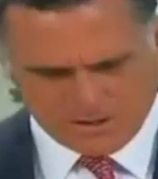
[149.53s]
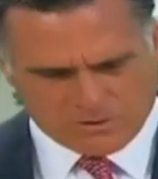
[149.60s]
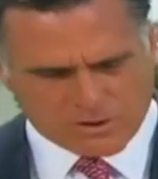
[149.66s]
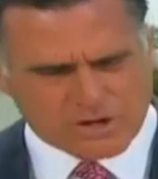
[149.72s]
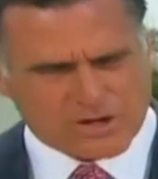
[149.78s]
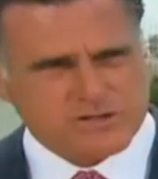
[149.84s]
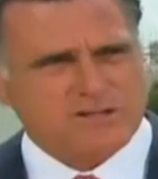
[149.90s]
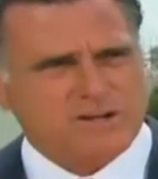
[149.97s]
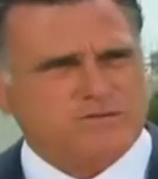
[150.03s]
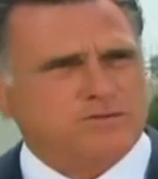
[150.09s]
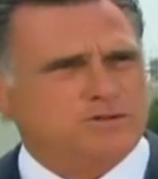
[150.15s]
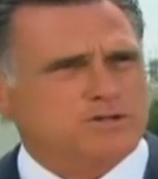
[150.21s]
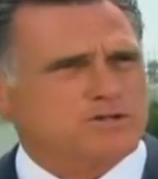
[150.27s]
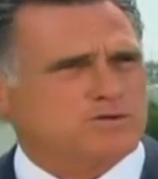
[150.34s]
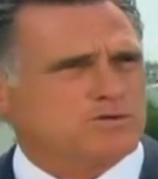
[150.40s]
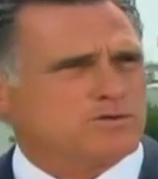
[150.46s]
We also have to
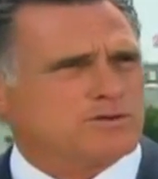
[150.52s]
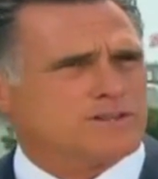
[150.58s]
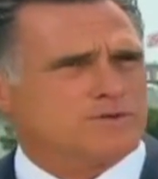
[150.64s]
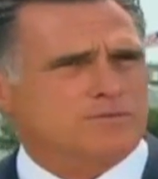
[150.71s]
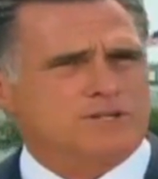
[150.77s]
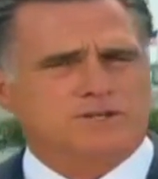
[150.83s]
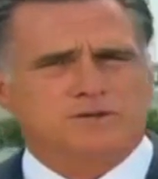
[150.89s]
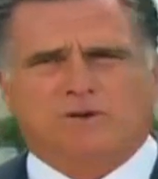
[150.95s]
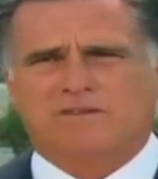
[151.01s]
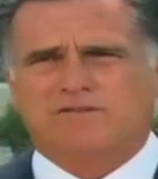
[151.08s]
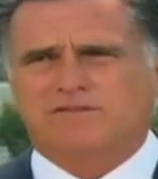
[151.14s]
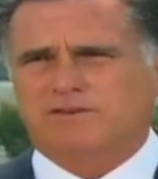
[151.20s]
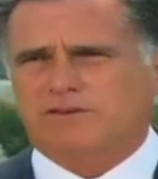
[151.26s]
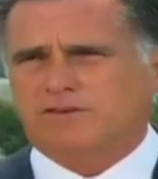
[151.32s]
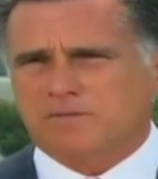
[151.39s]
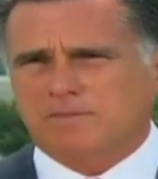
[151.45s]
assure that we do our
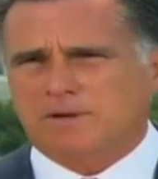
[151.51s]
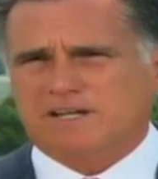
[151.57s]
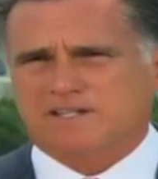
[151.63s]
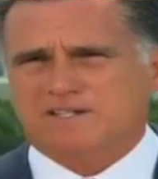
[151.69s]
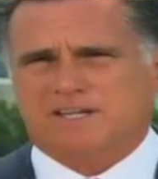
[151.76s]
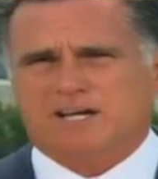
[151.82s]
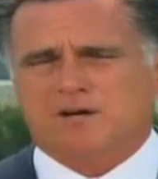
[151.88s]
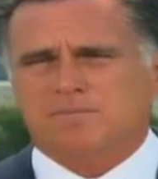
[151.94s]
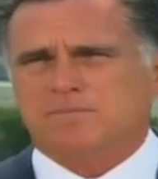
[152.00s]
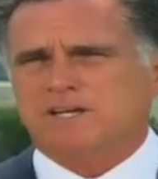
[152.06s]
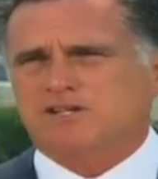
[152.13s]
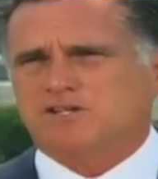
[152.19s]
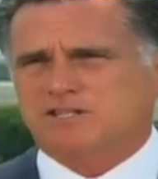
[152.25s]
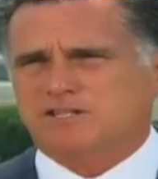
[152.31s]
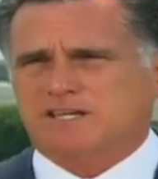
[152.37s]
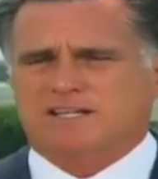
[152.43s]
very best to help each
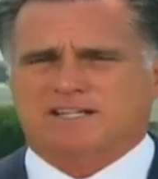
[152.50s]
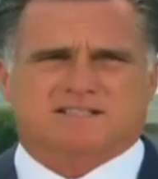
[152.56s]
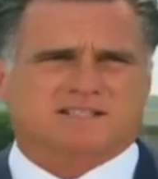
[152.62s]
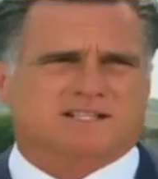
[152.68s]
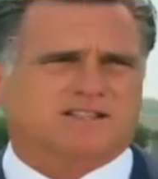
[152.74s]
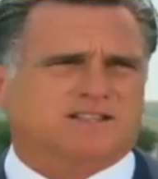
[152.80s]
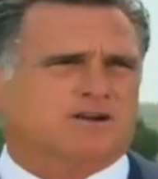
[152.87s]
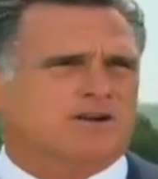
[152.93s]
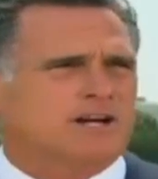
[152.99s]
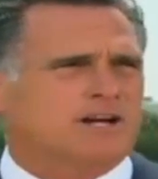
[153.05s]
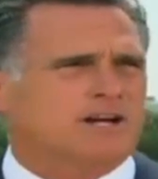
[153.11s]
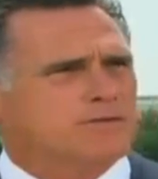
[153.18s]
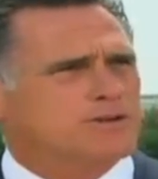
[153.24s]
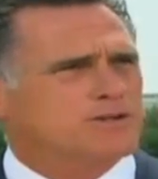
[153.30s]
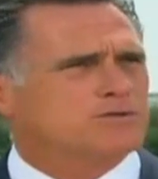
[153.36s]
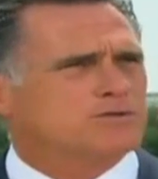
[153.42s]
state in their
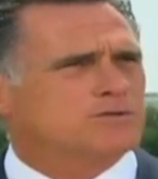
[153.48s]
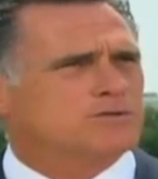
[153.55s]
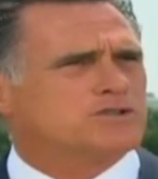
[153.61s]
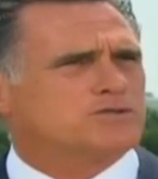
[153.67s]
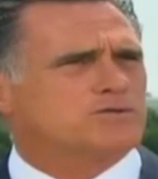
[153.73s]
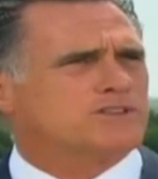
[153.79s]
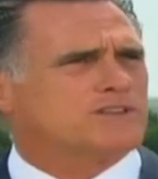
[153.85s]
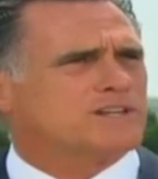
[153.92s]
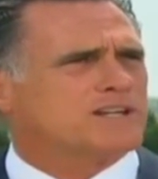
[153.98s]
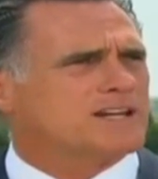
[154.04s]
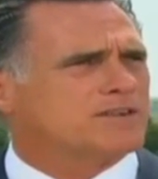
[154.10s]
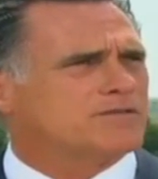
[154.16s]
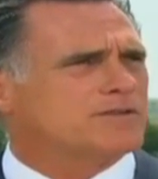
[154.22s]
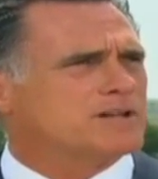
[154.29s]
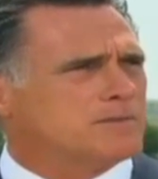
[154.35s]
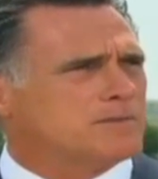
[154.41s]
effort to assure that
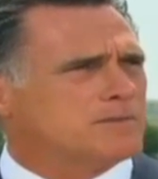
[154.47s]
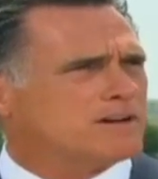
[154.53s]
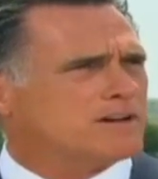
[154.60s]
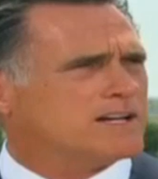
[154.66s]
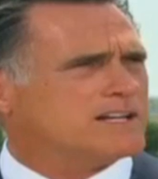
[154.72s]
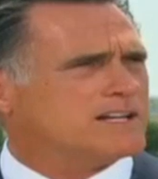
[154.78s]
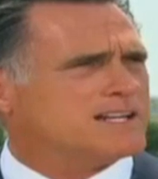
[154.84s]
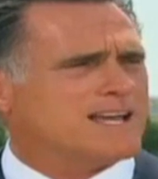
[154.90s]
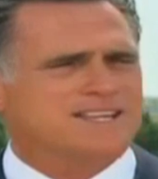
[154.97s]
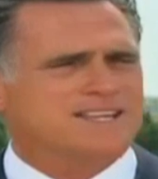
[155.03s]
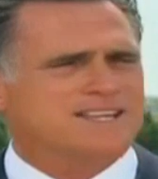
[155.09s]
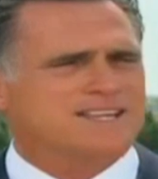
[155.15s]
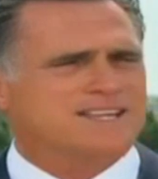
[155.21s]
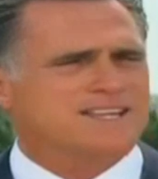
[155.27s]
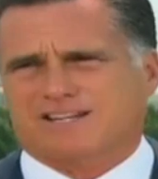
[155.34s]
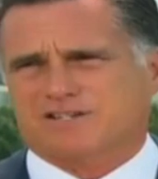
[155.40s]
every American has
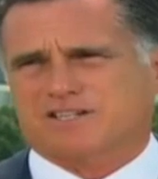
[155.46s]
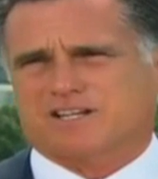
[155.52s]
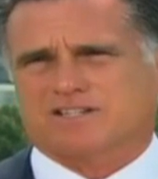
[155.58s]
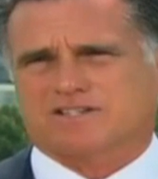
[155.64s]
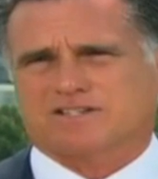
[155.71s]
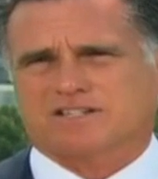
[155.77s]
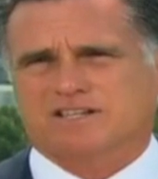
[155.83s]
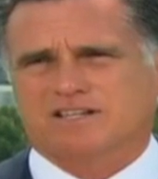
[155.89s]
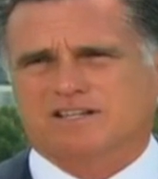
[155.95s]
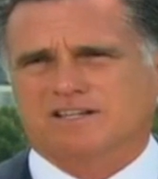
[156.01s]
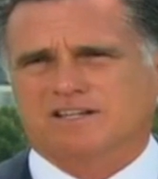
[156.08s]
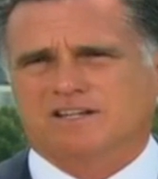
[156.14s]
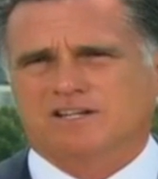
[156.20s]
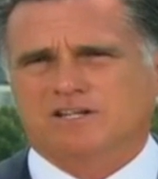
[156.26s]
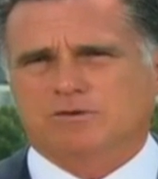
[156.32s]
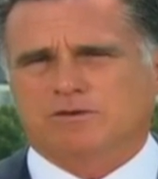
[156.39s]
access
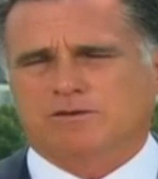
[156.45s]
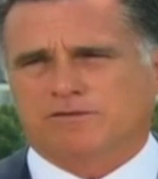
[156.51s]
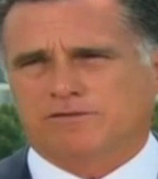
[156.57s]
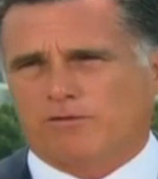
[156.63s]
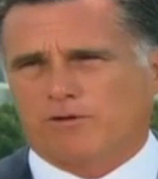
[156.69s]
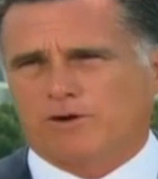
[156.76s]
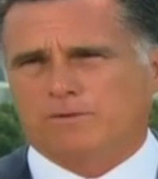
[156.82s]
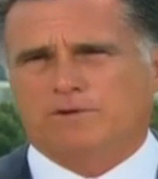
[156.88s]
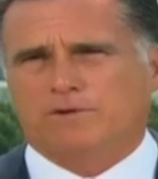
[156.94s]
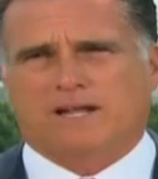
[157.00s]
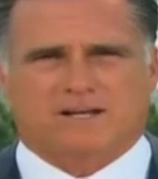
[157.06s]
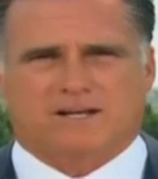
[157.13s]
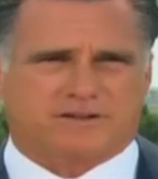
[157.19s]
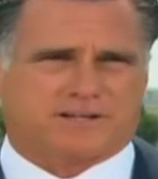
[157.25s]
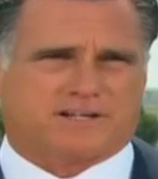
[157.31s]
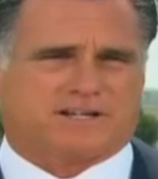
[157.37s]
to affordable
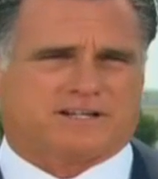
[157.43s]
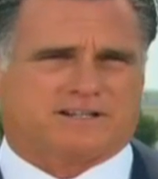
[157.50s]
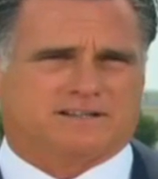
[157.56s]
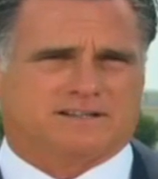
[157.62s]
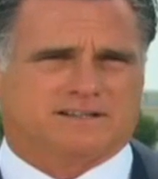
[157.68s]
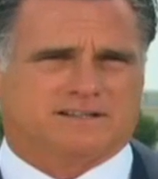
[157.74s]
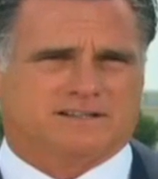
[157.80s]
health care.